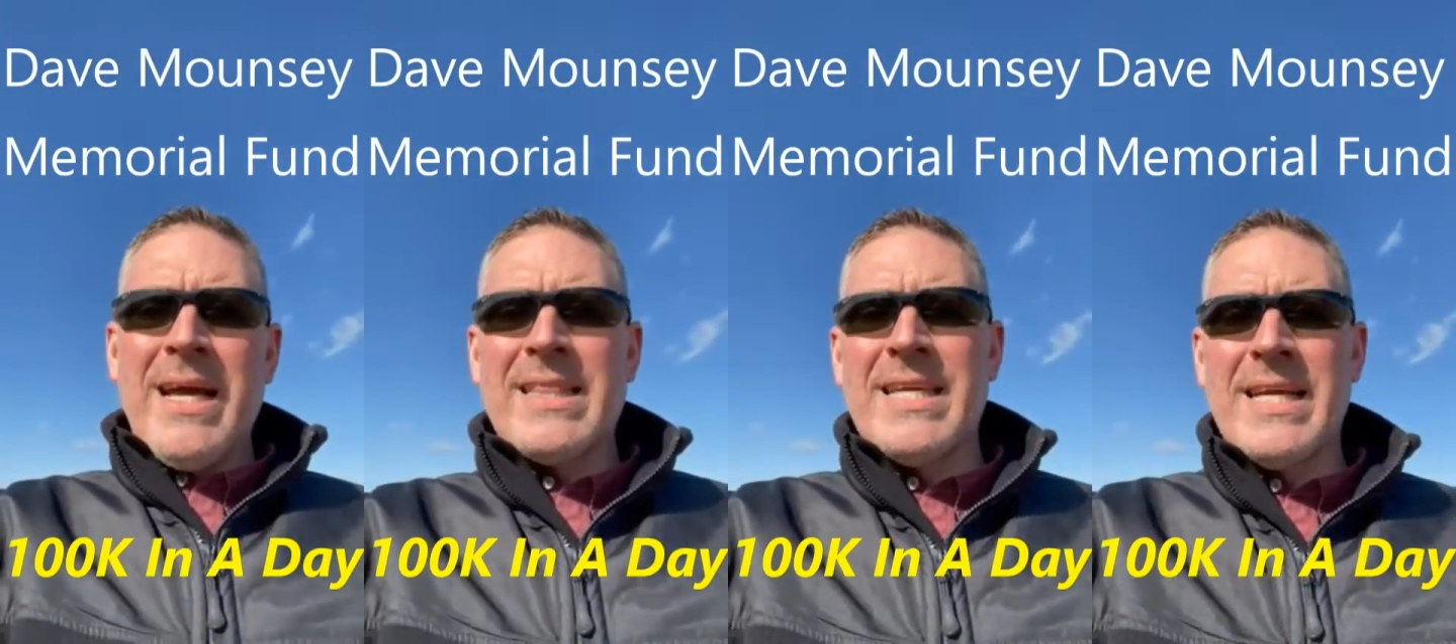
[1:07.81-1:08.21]

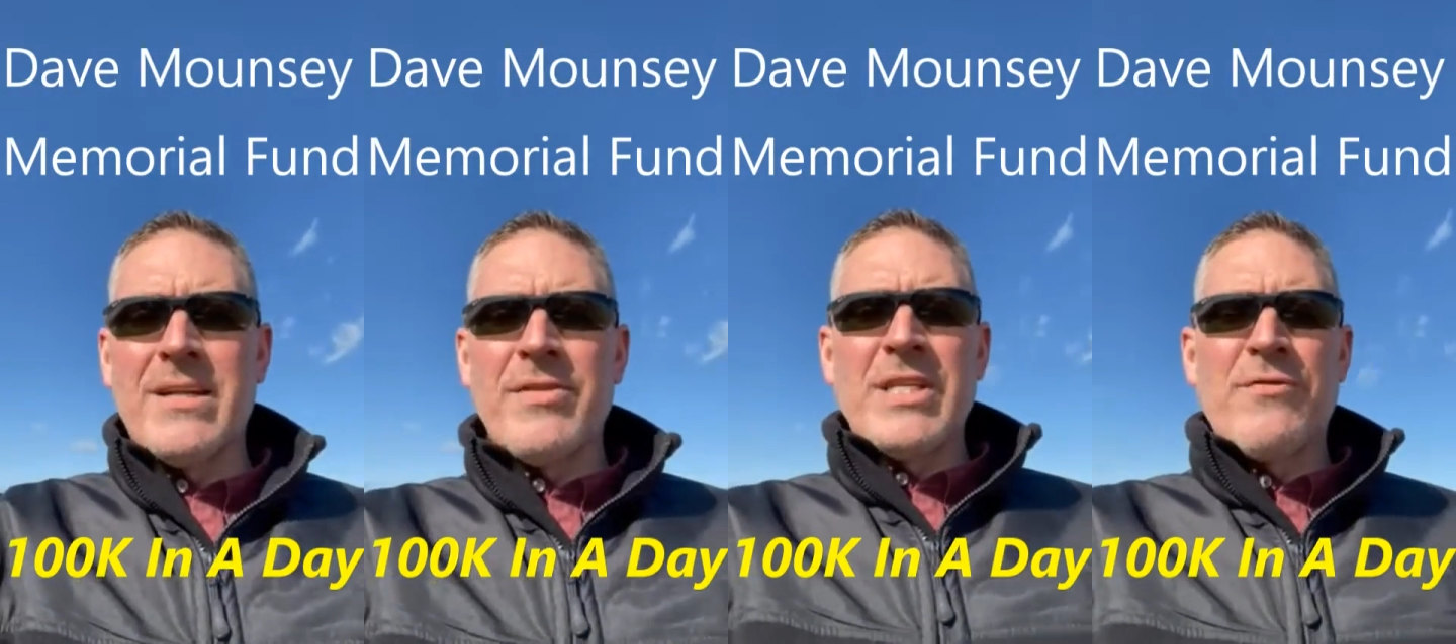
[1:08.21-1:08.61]
at the end
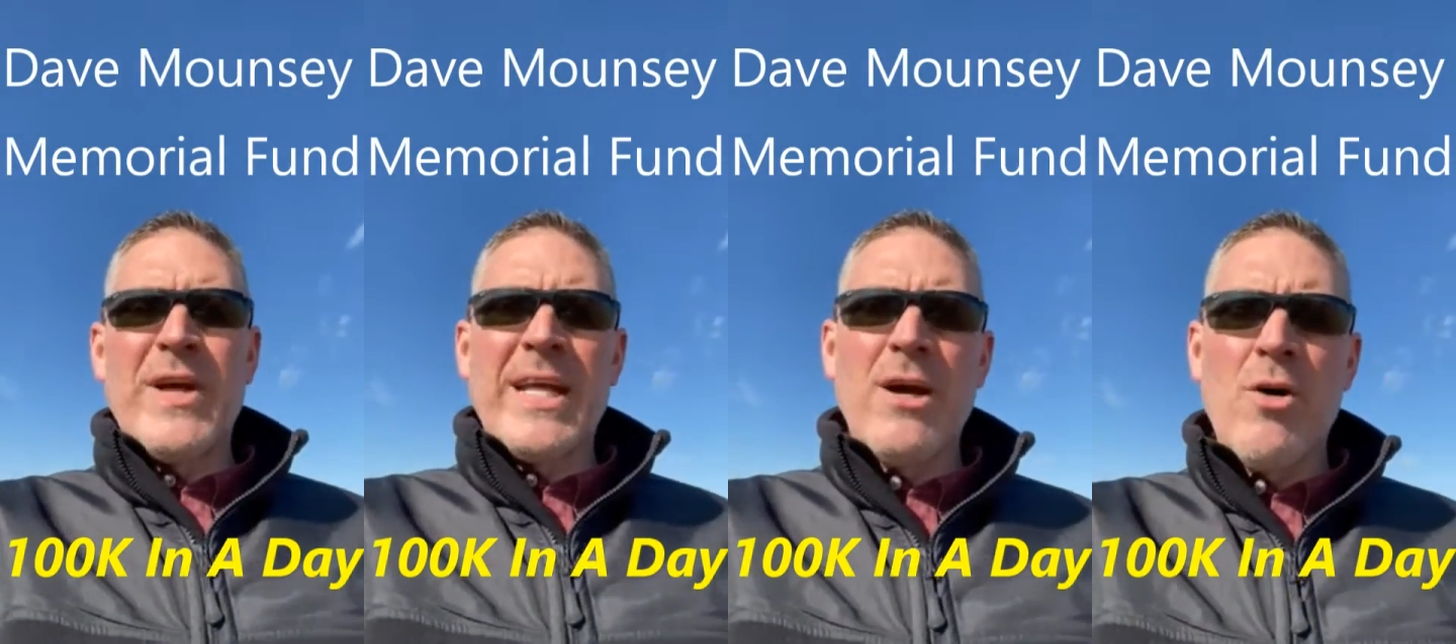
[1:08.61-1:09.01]
of this
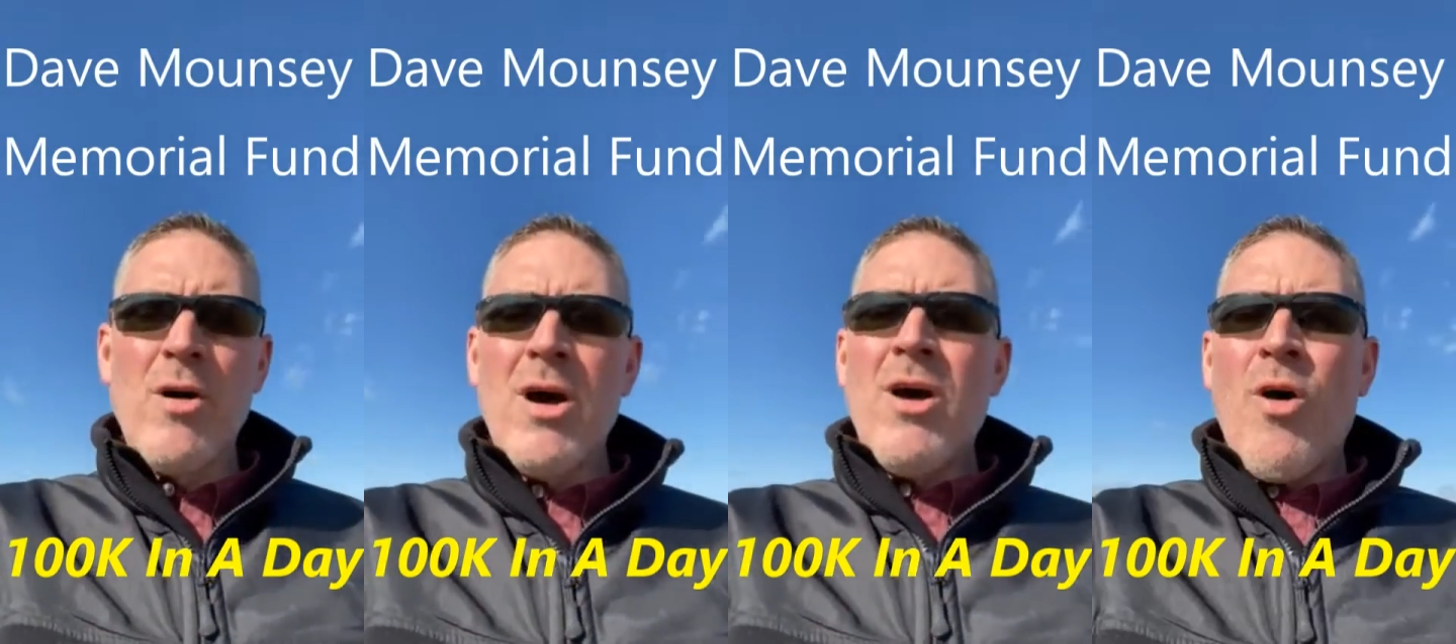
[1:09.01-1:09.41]

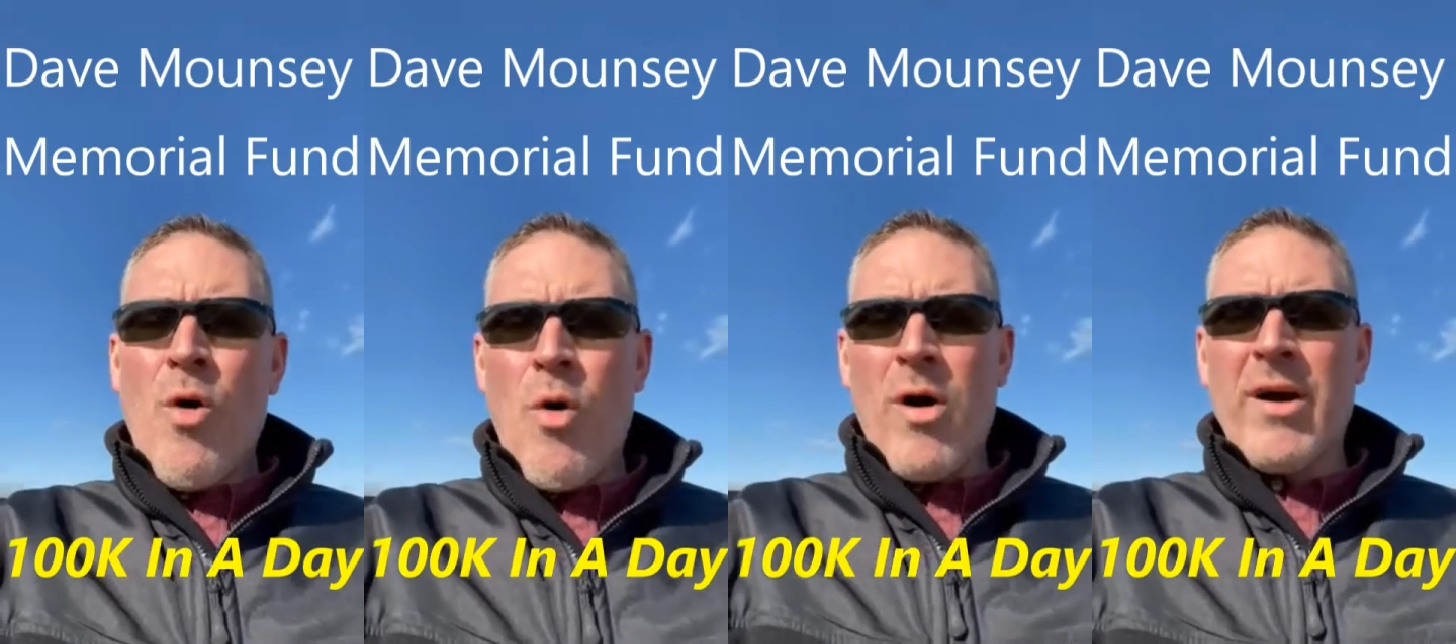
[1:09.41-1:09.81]
video
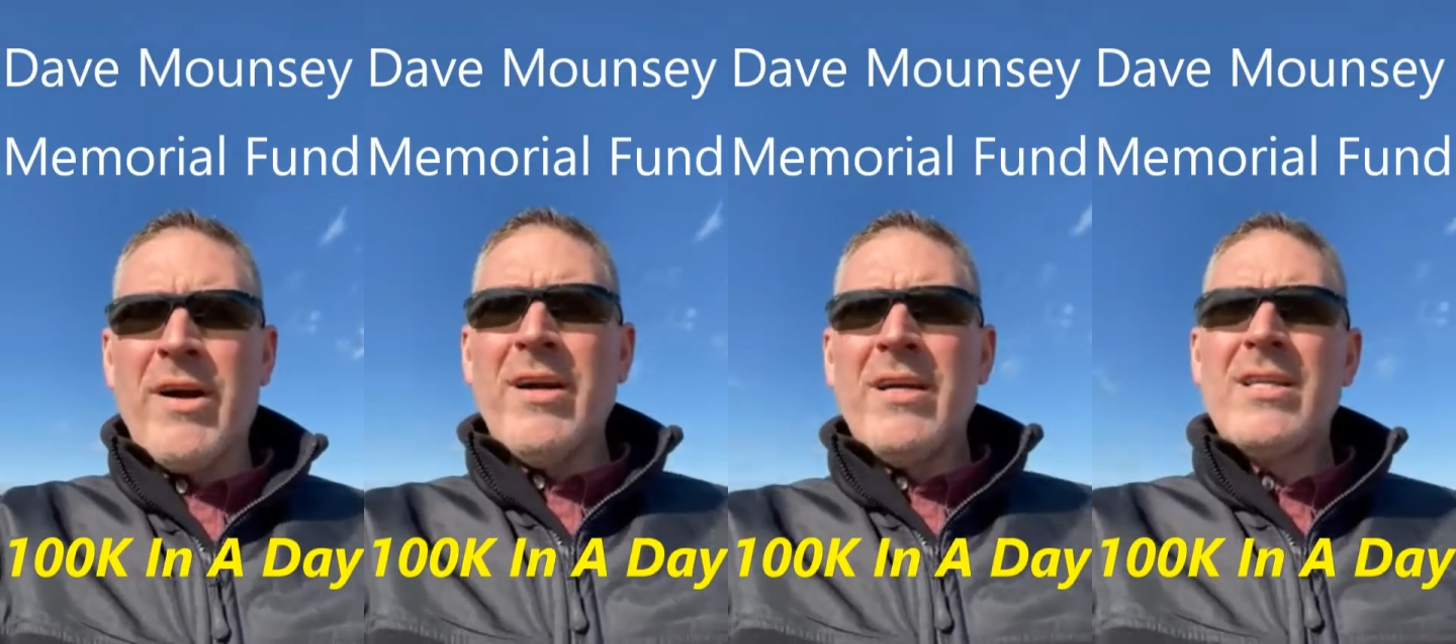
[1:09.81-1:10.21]

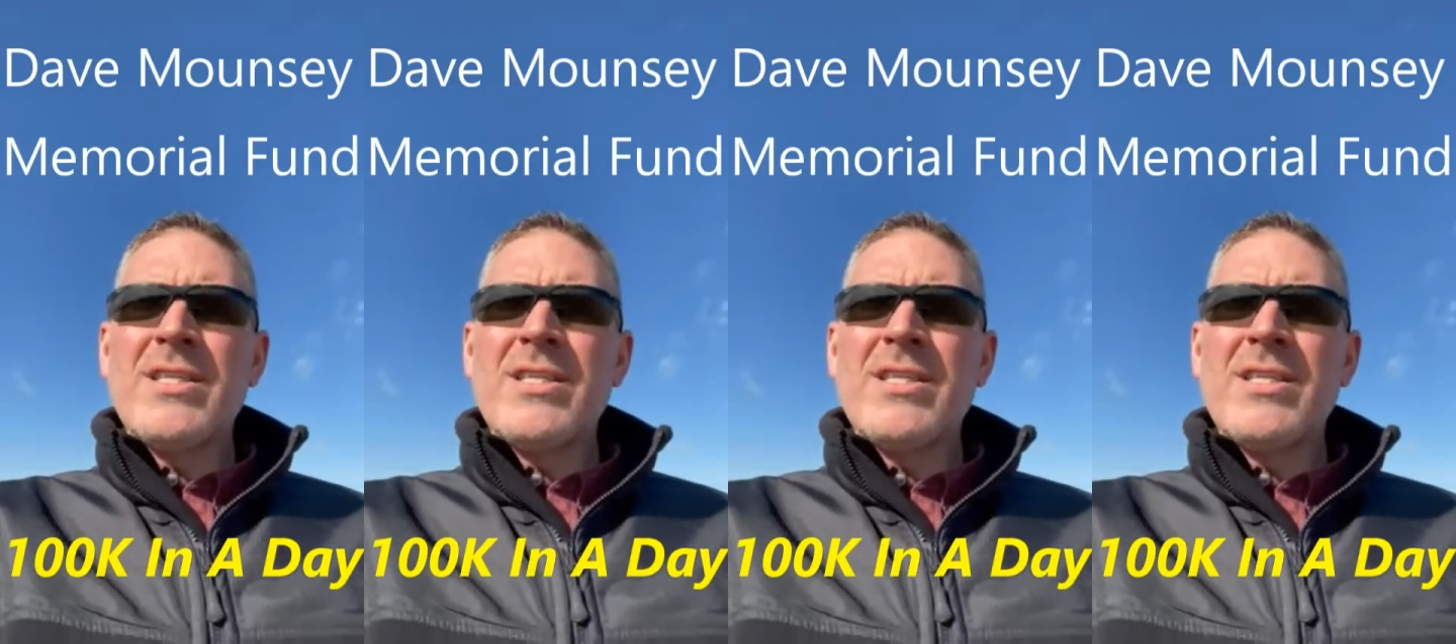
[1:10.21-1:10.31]
or